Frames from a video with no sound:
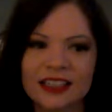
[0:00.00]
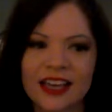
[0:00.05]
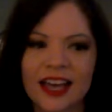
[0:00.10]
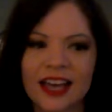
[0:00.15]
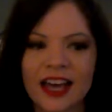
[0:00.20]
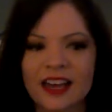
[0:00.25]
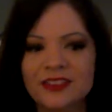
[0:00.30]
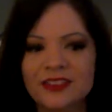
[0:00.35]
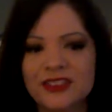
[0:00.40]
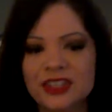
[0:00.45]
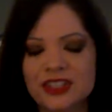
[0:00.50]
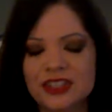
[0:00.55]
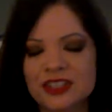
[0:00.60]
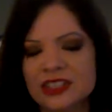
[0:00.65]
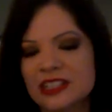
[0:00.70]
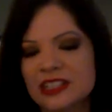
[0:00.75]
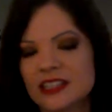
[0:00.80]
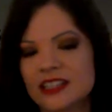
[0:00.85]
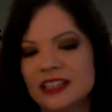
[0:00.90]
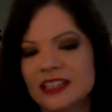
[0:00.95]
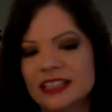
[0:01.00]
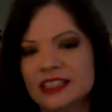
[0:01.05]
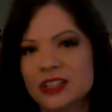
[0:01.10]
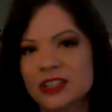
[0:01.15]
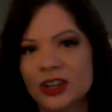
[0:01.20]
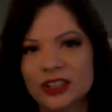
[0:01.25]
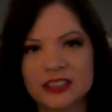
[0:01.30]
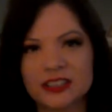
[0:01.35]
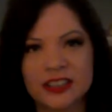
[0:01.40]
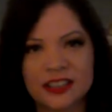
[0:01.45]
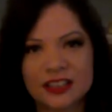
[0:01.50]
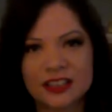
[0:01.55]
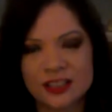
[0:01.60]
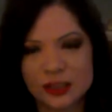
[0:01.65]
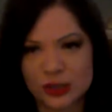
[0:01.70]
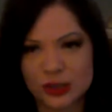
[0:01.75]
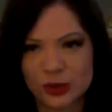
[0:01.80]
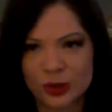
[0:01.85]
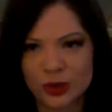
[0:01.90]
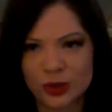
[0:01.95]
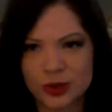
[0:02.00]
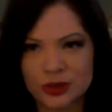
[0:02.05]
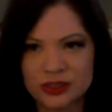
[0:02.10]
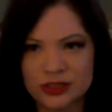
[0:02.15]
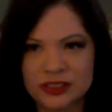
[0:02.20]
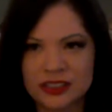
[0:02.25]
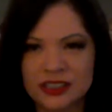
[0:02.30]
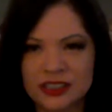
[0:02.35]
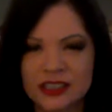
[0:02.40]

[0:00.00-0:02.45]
after the dark night of the soul.